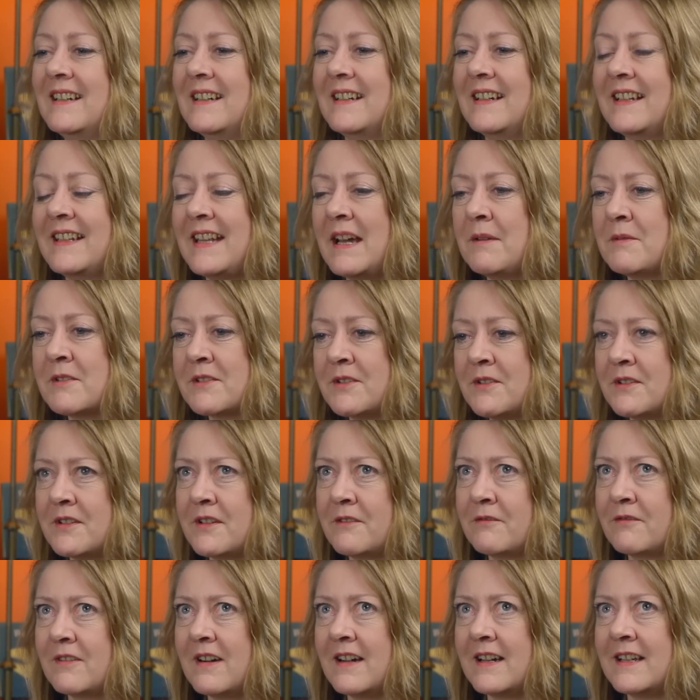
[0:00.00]
And that was on
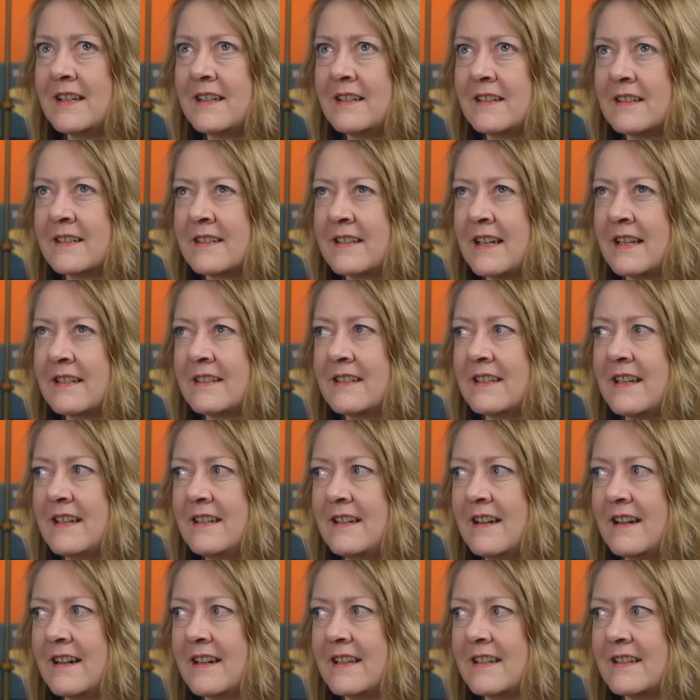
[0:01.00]
a Saturday
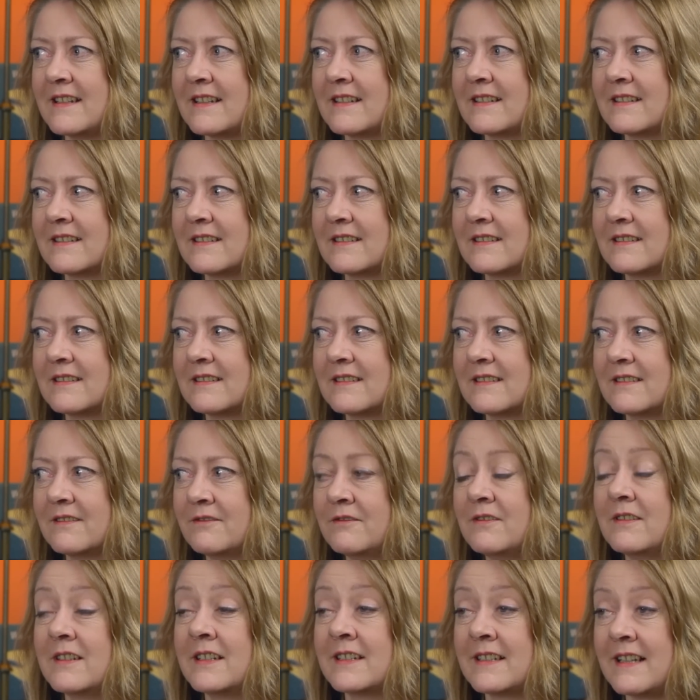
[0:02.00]
night,
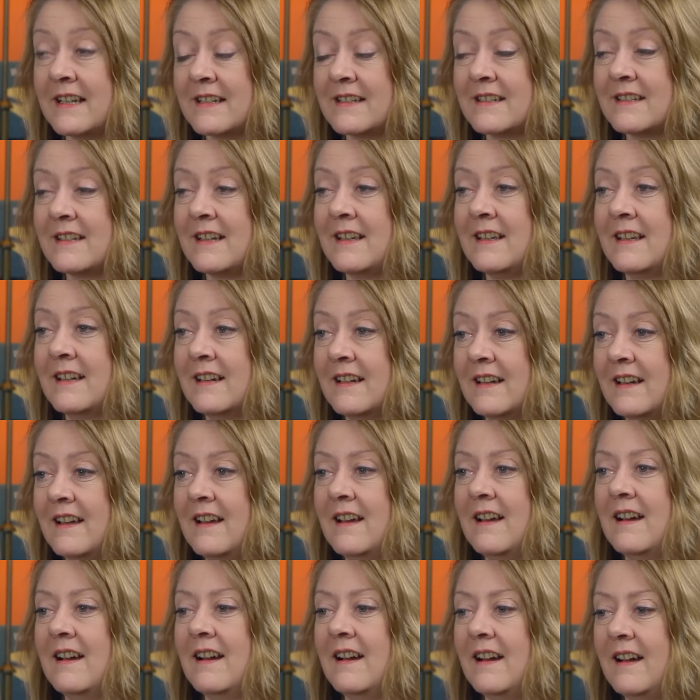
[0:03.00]
a Saturday.
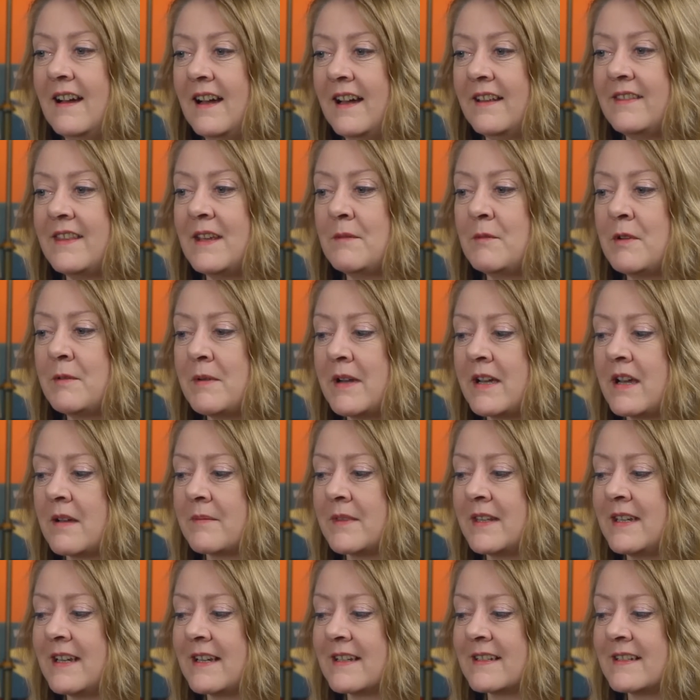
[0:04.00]
And then we woke
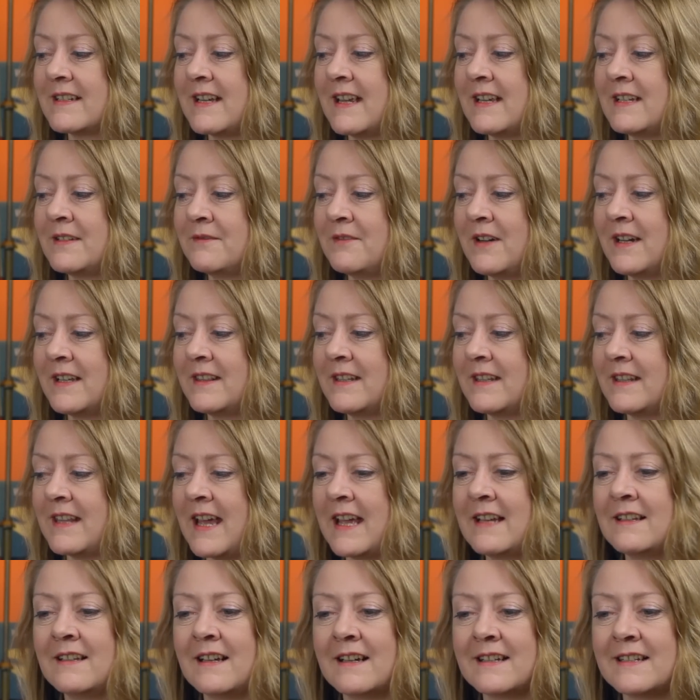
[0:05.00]
up the next day to find that the
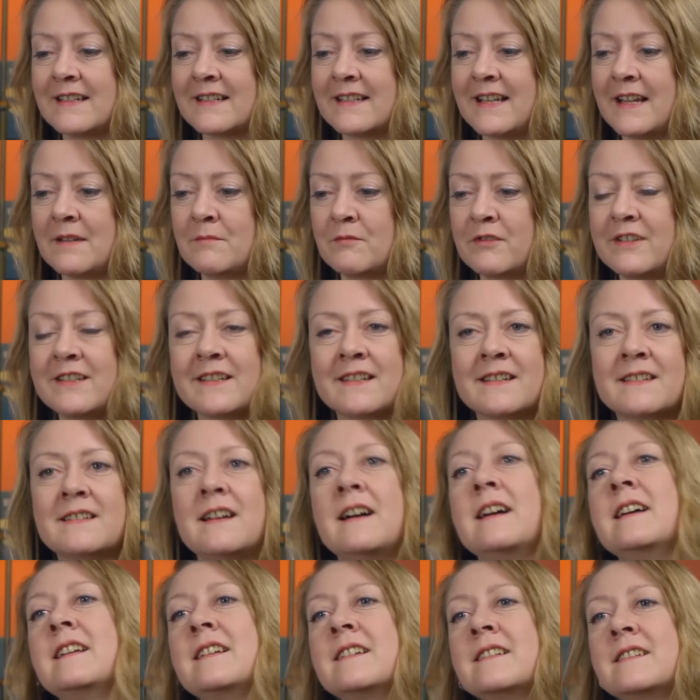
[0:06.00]
headlines said Princess
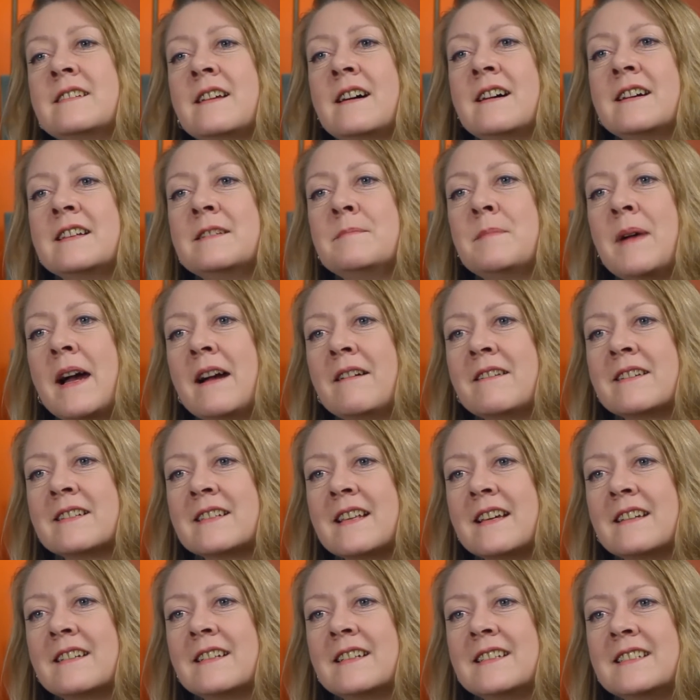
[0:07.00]
Diana had died in Paris
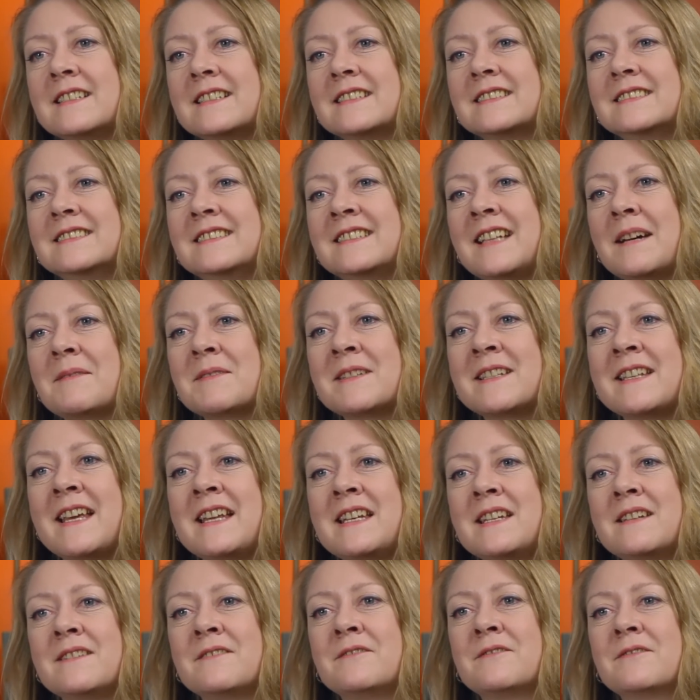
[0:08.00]
that night. And that was the
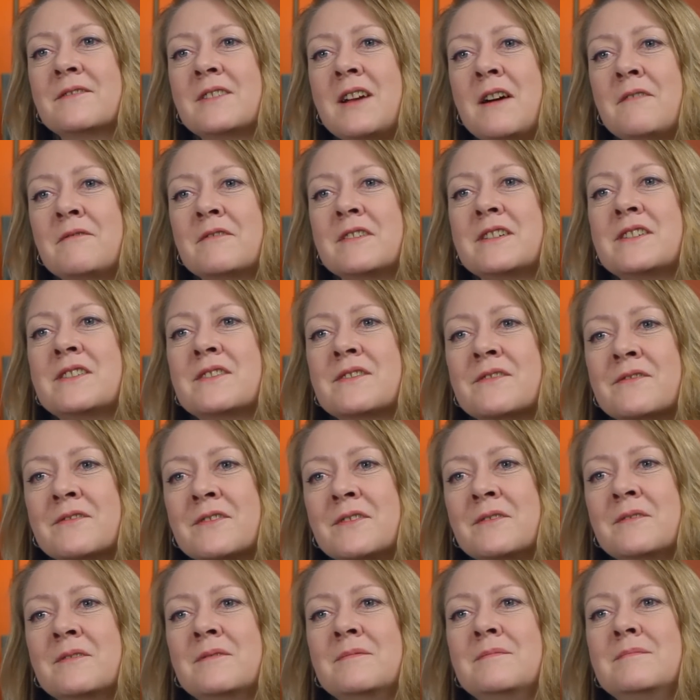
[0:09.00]
end of coverage
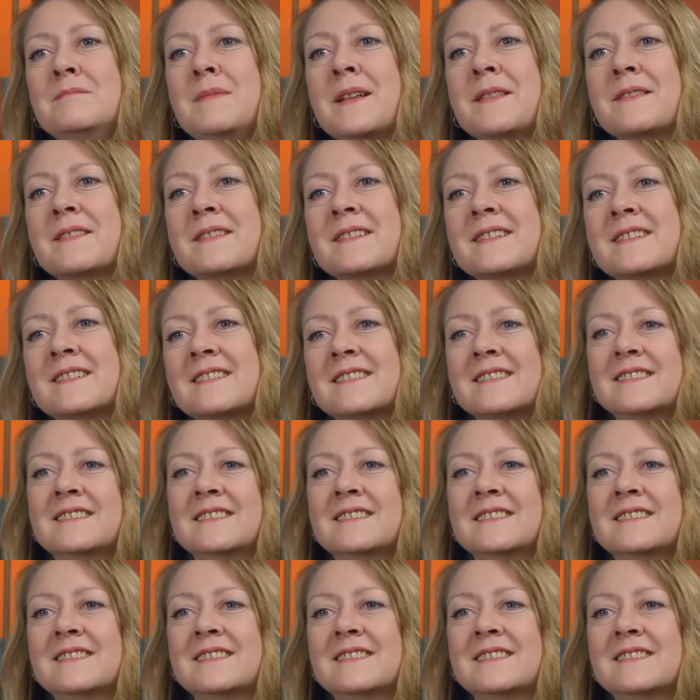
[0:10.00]
for months.